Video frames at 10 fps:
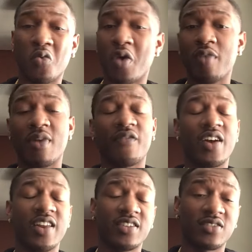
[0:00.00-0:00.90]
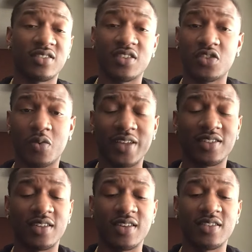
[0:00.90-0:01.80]
what my financial
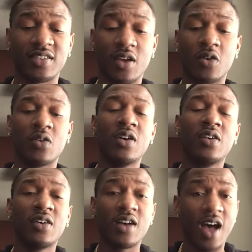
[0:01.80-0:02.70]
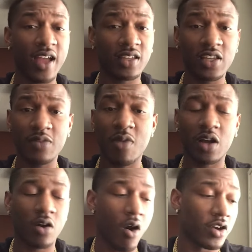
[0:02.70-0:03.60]
situation is. So I keep my
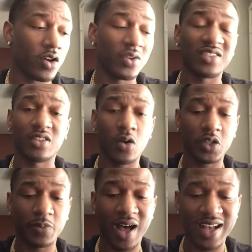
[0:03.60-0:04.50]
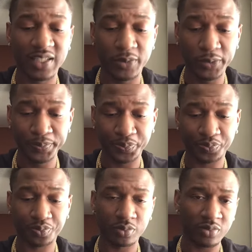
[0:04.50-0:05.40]
car note as low as possible,
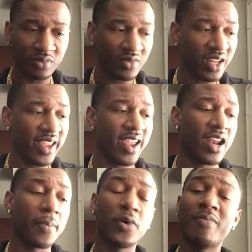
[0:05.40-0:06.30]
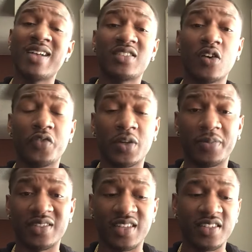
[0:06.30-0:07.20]
and I put myself in a
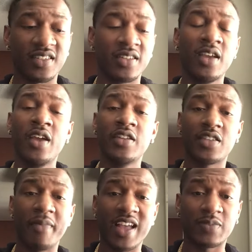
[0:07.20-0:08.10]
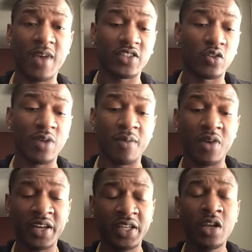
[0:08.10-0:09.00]
position to maximize on my
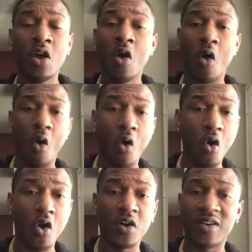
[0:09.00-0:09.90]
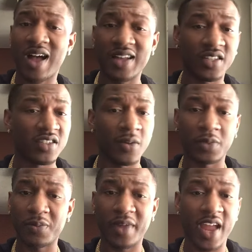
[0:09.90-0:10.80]
money, or I just
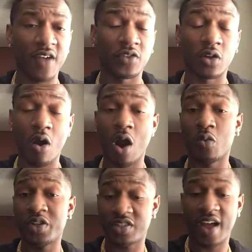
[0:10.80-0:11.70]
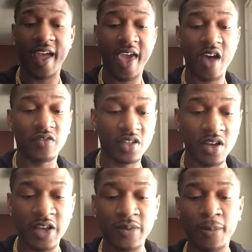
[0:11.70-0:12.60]
simply pay off the car, which I have
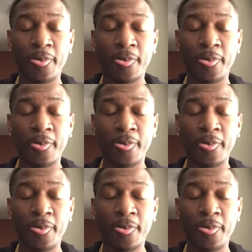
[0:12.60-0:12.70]
done.